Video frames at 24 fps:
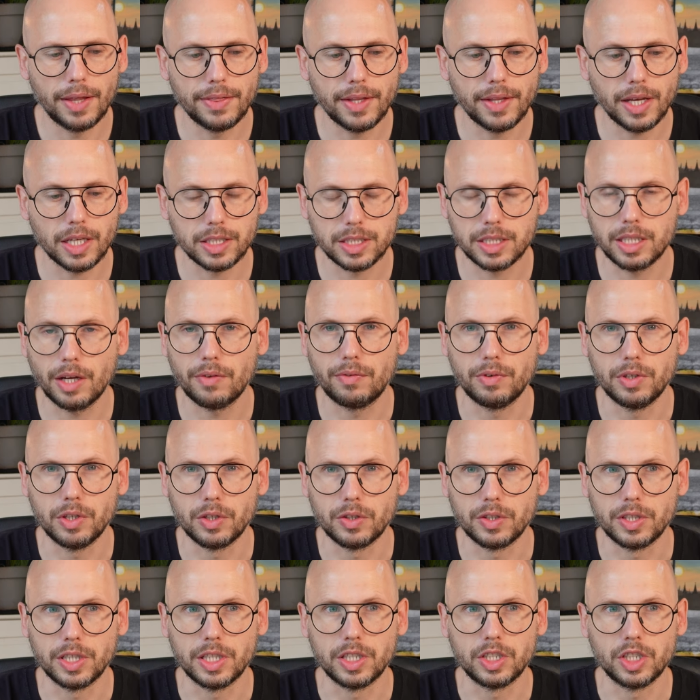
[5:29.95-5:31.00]
And that's definitely on
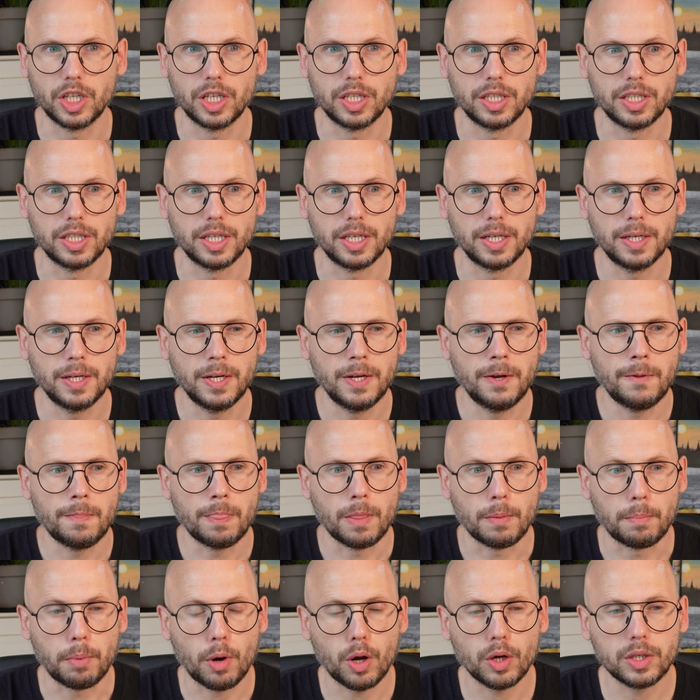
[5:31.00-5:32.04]
the agenda.
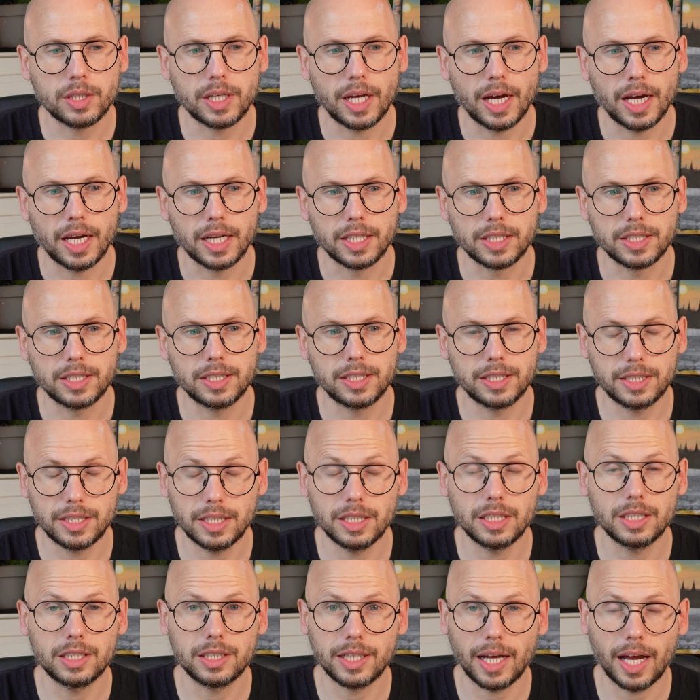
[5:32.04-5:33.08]
The podcast,
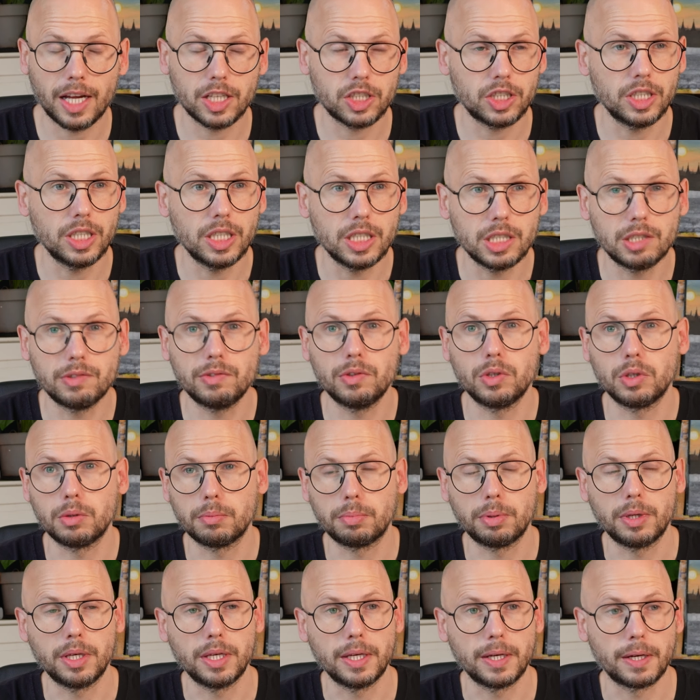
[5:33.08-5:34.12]
since actually interviewing
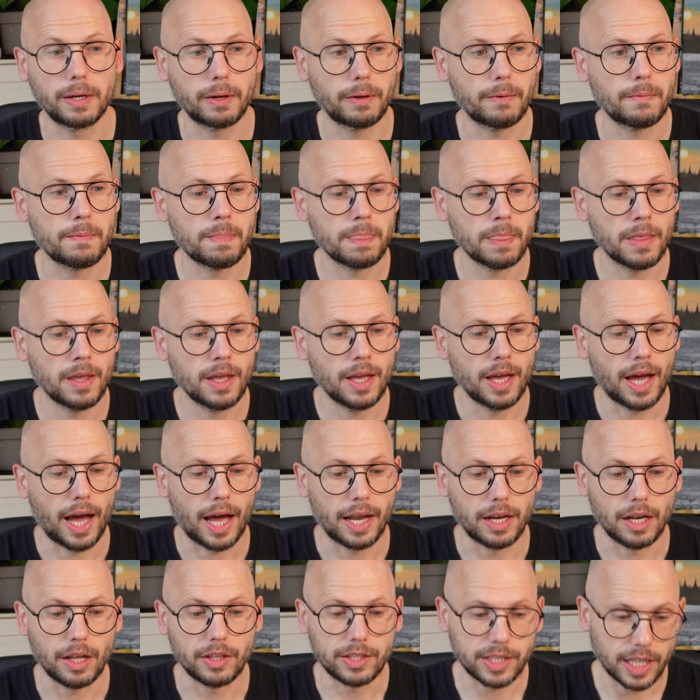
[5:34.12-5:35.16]
Peter
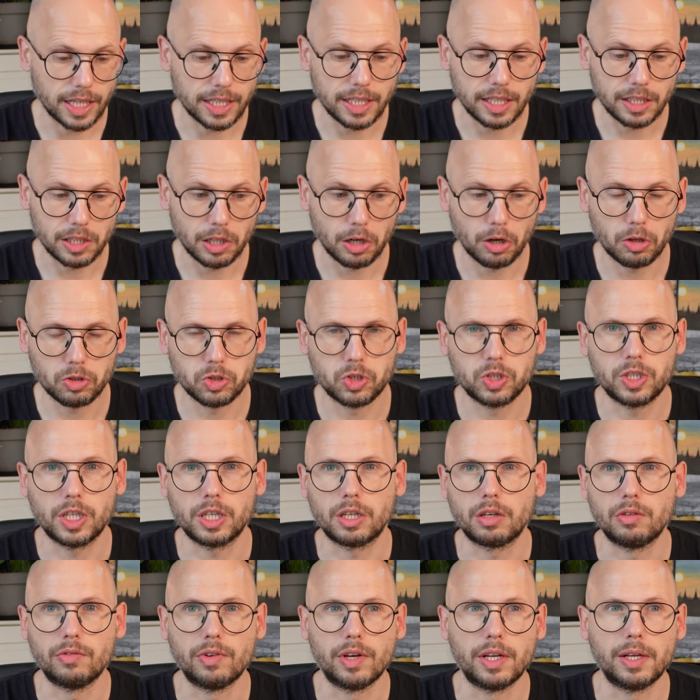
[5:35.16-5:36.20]
and attending the
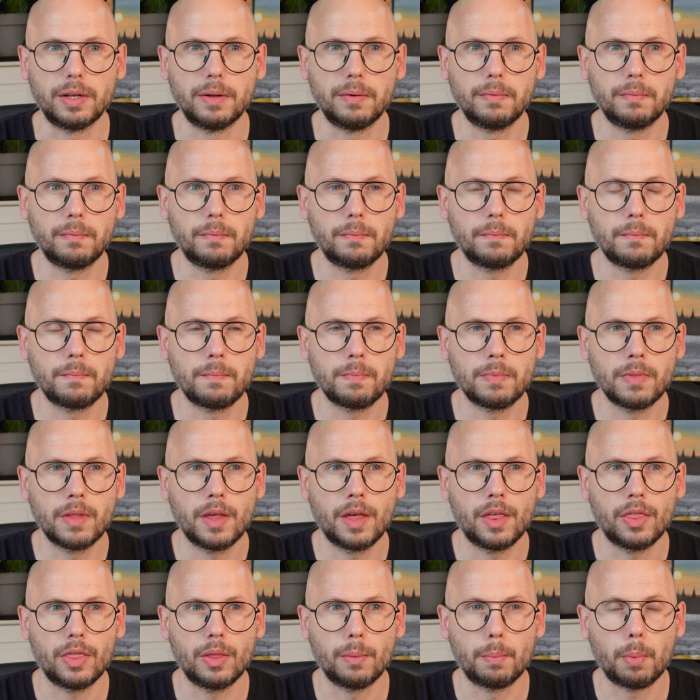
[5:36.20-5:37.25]
Logitech event,
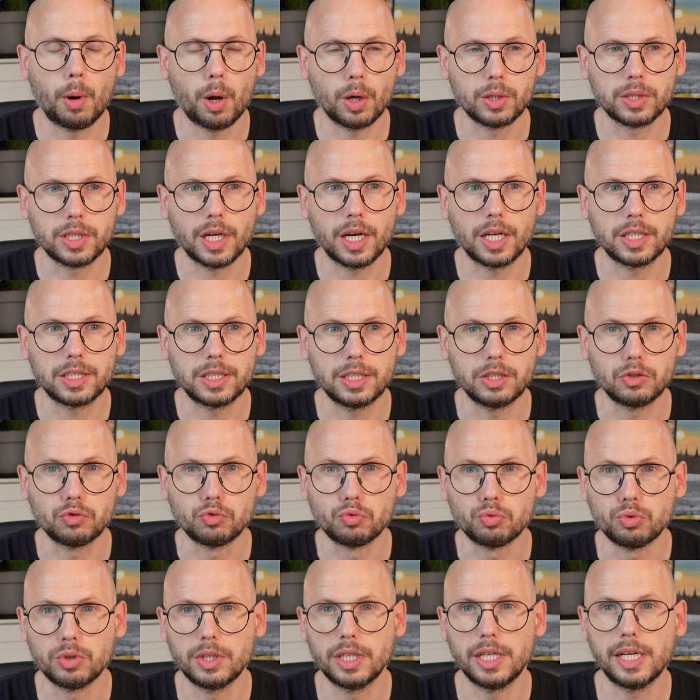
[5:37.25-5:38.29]
the podcast is
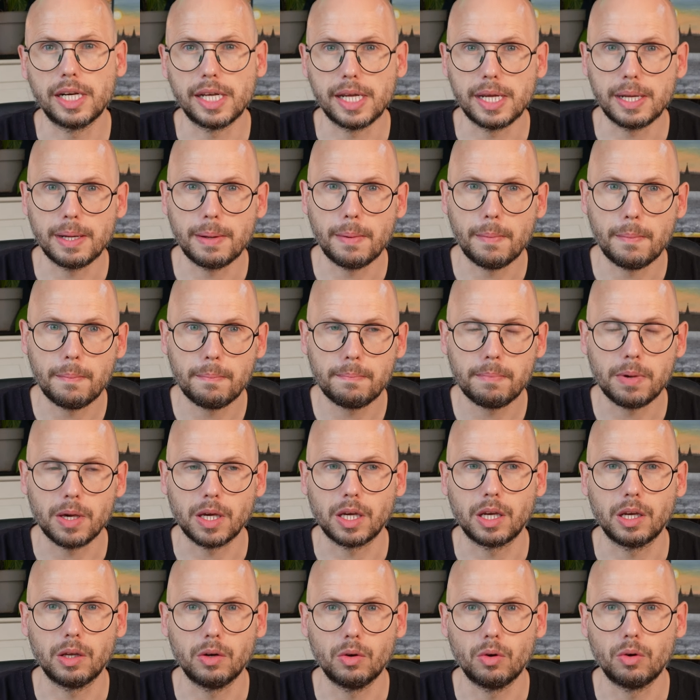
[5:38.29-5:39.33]
really
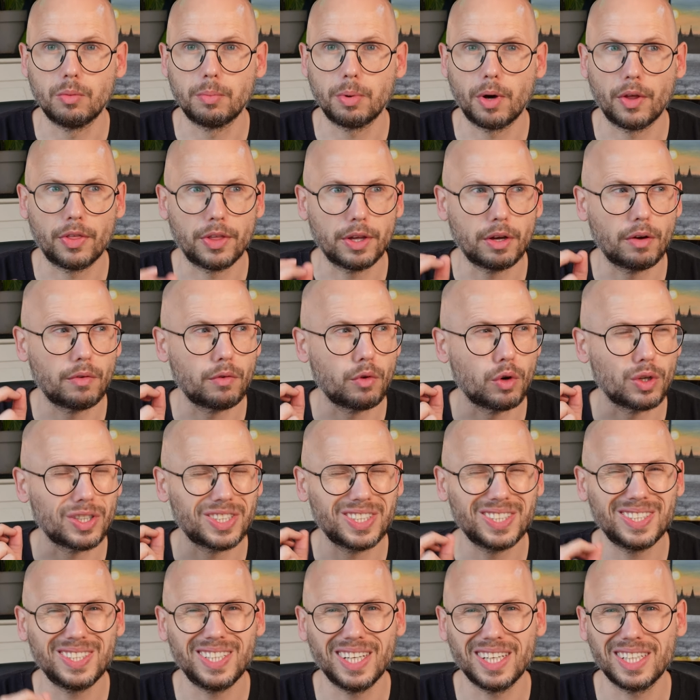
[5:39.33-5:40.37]
picking up. I think I've got
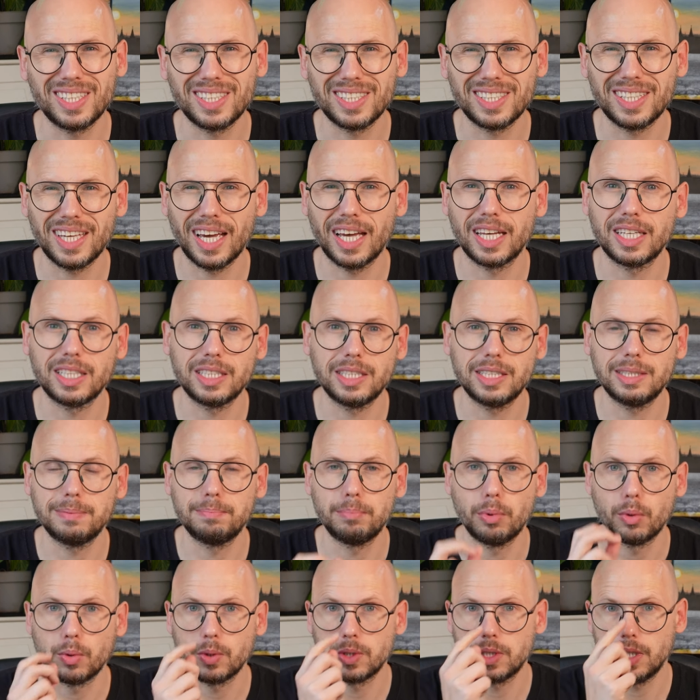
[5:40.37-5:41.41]
six guests
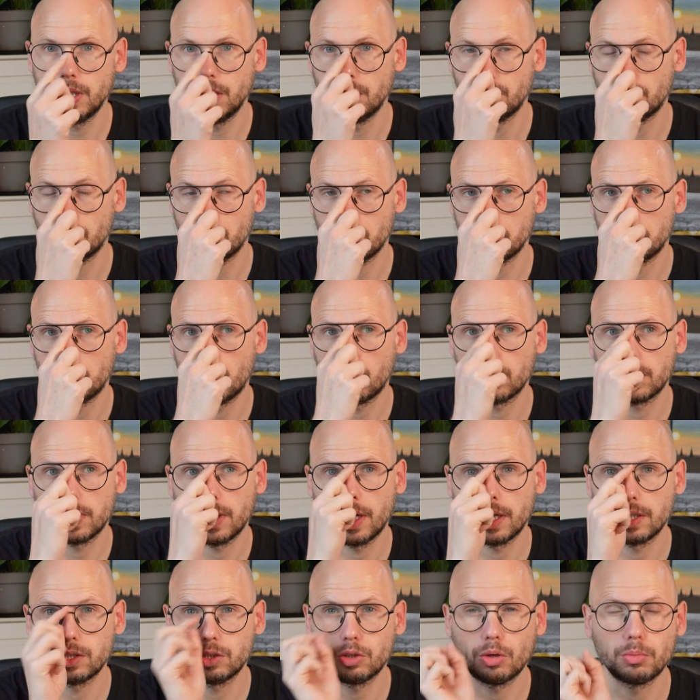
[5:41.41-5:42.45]
booked in for the
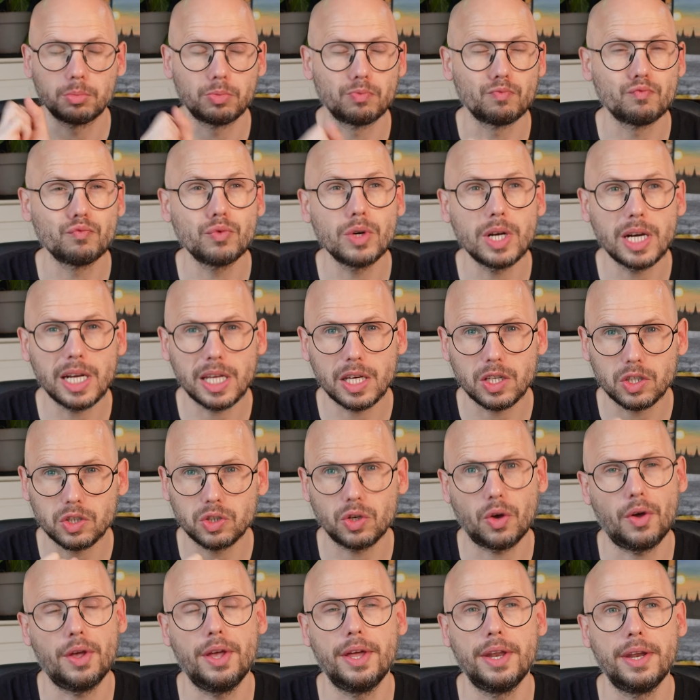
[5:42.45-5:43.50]
podcast, so I'm really
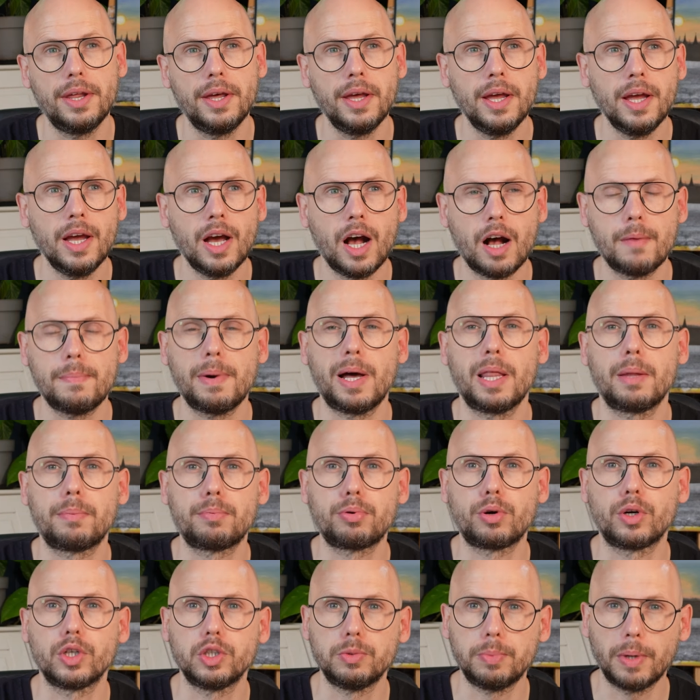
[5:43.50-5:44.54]
excited about the
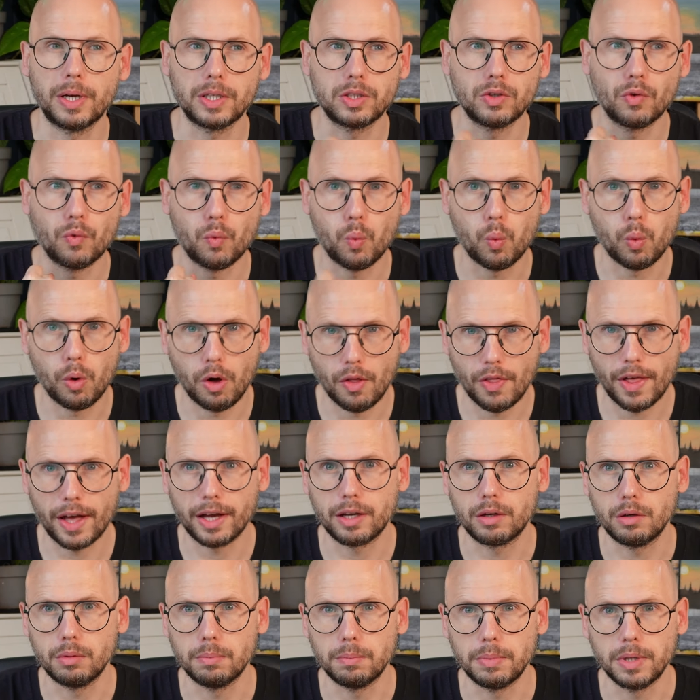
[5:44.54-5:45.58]
prospect of what
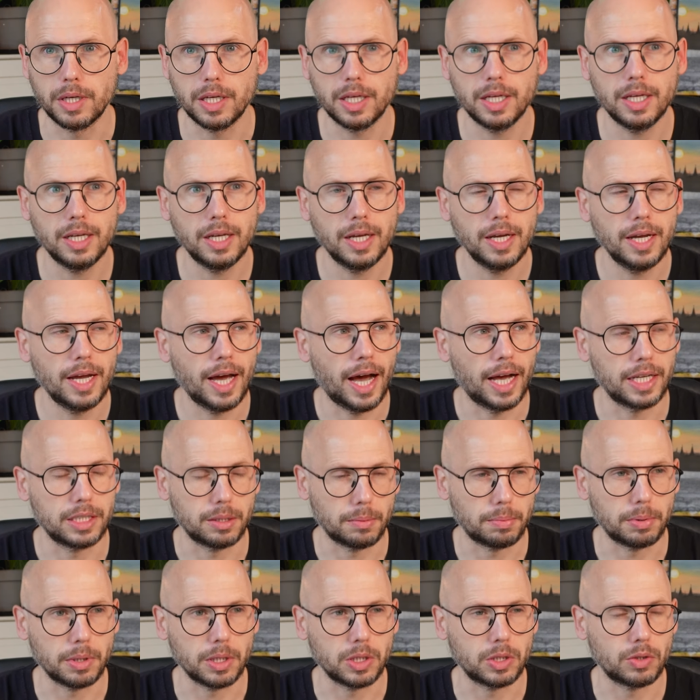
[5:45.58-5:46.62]
that could be as a
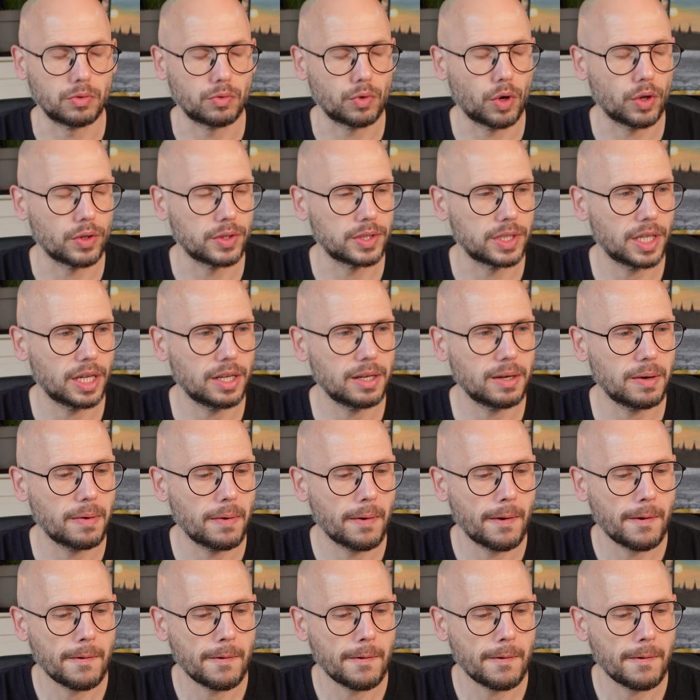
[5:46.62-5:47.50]
piece of content.